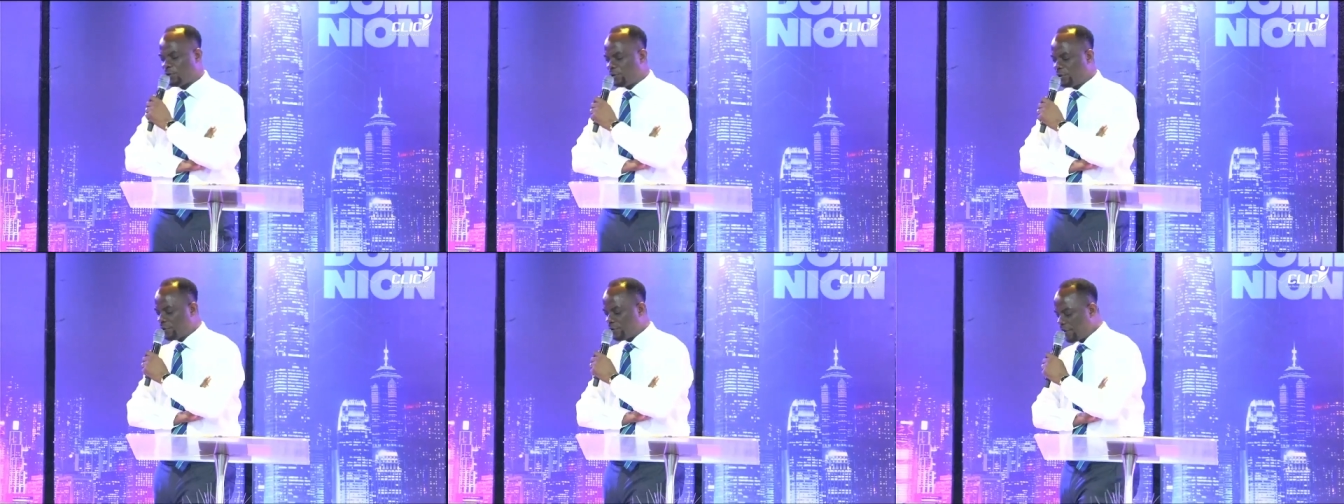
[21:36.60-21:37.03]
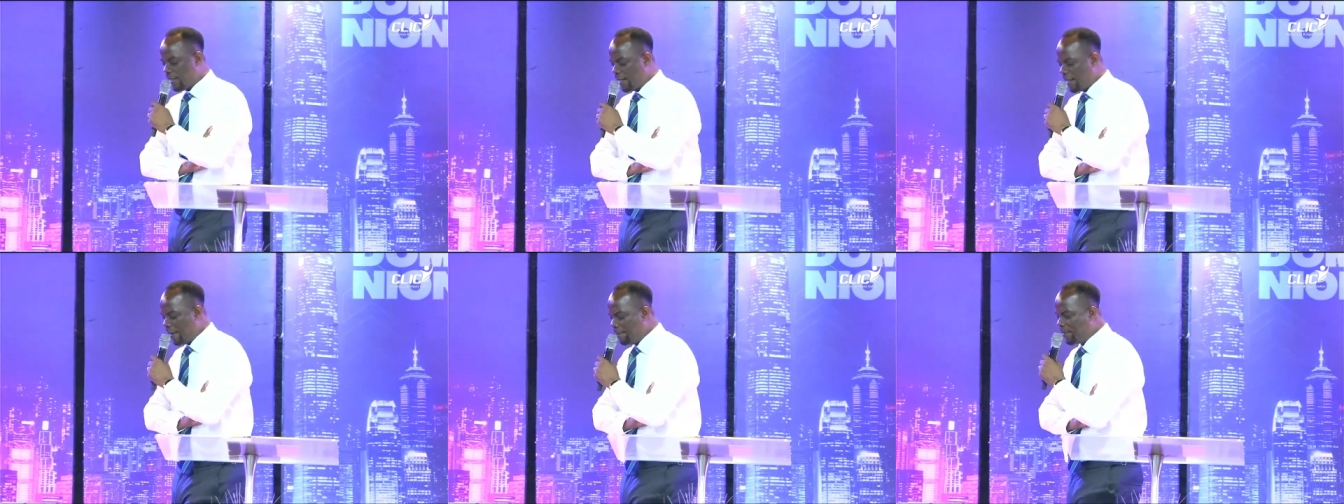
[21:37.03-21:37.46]

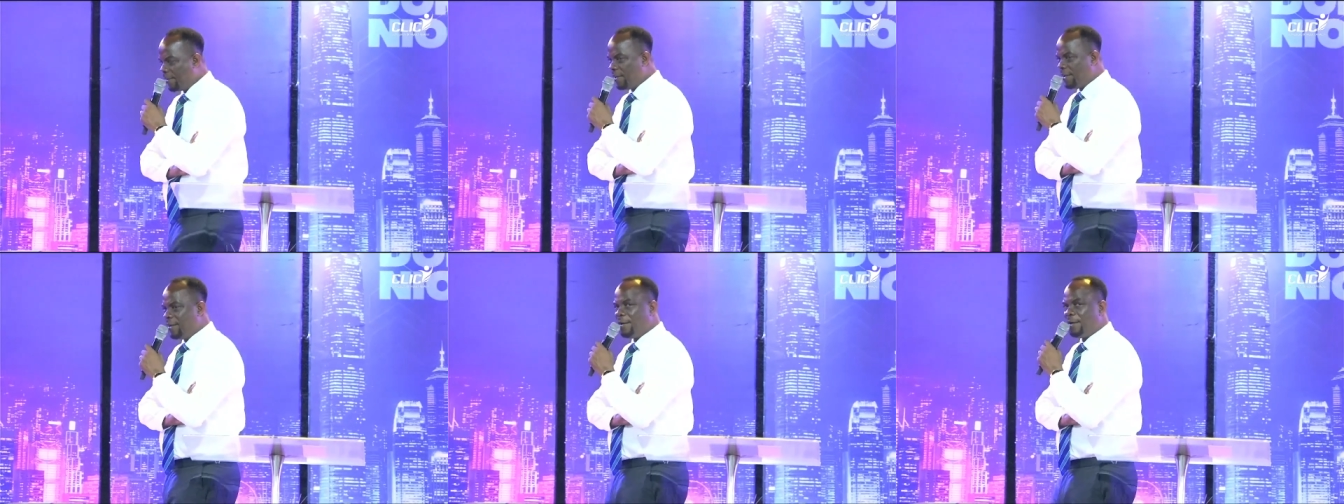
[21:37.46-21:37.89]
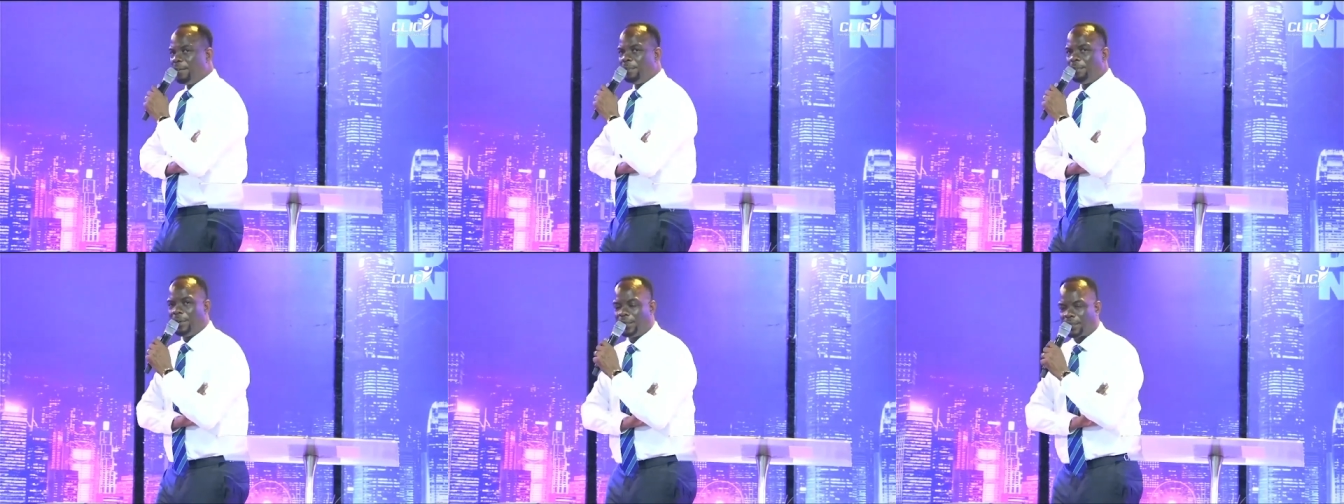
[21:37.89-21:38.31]
together?
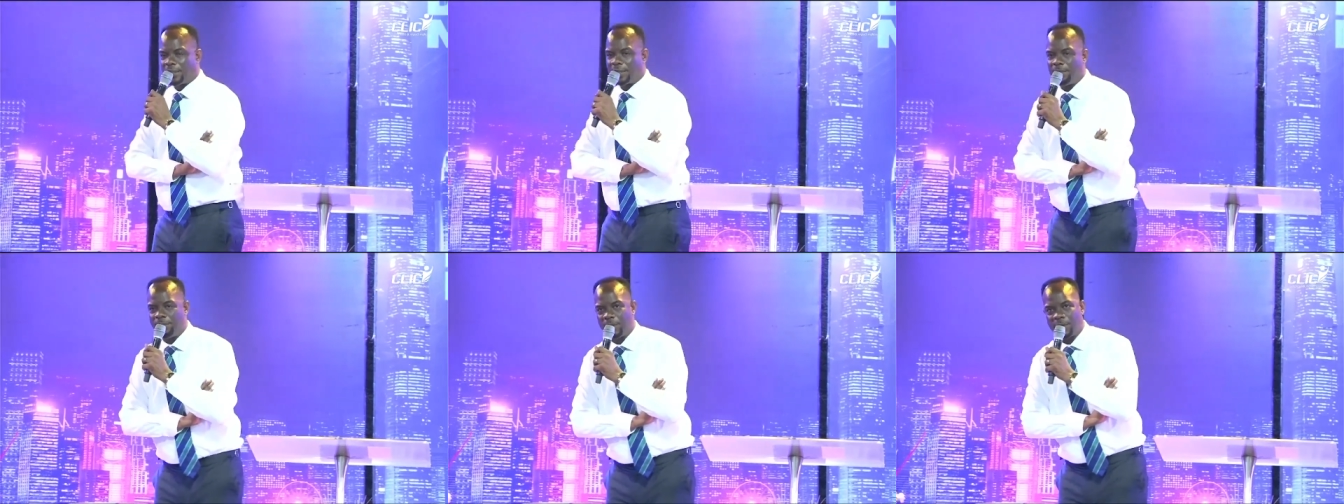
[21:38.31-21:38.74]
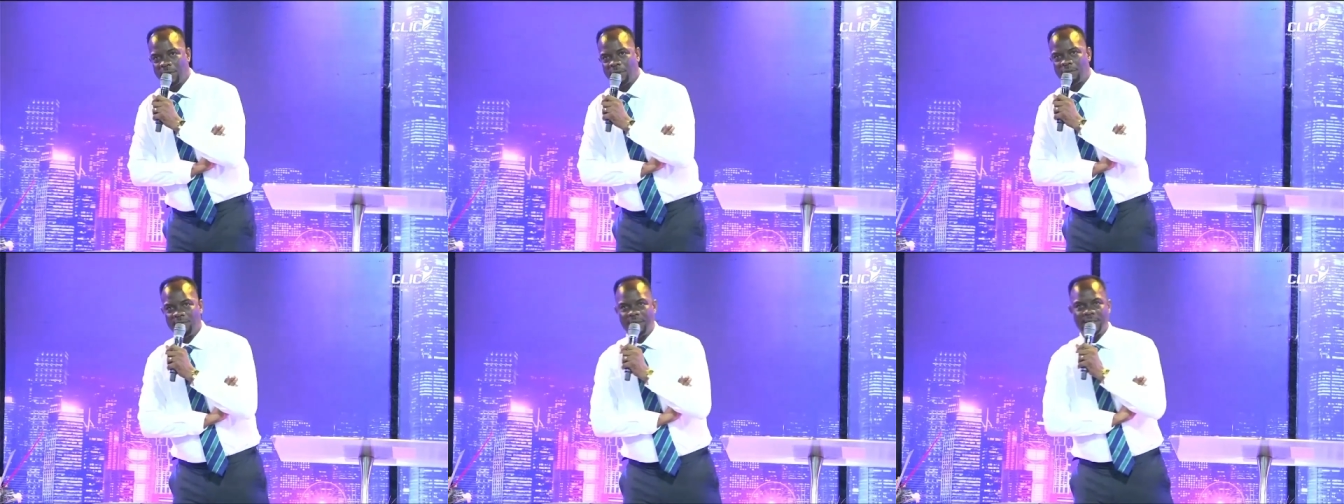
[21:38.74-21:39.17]
But because
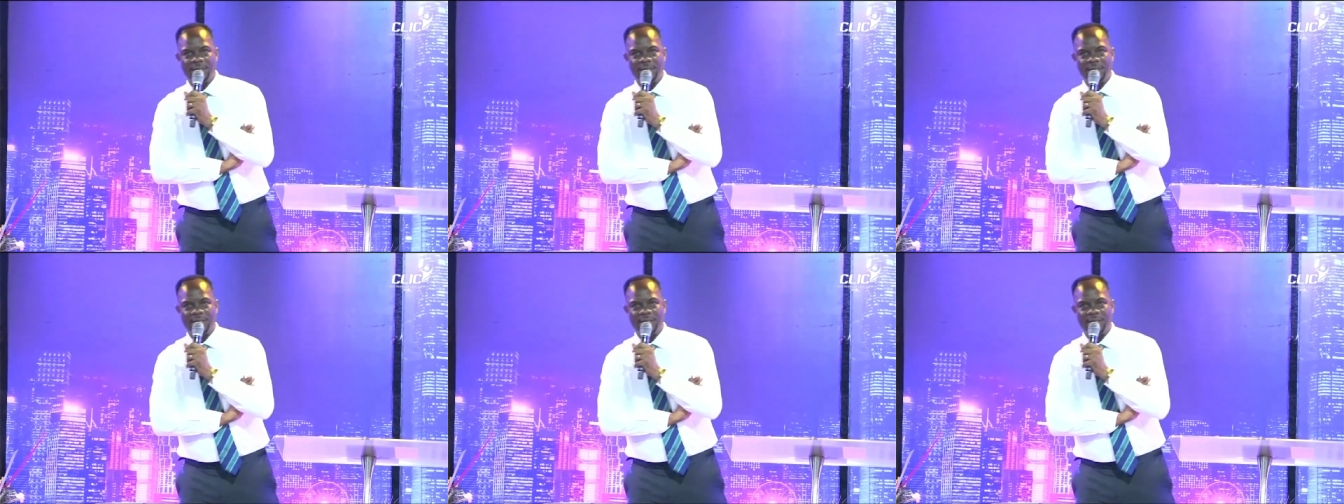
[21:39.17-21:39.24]
of my time,